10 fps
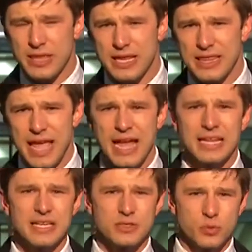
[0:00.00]
and
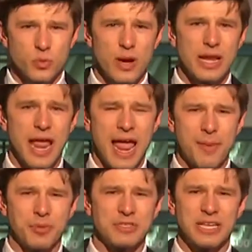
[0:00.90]
that is when
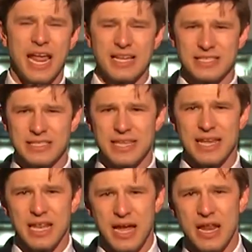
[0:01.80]
Appleton has the
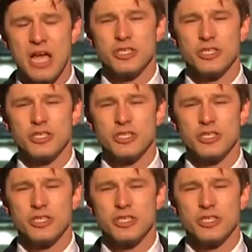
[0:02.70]
deadline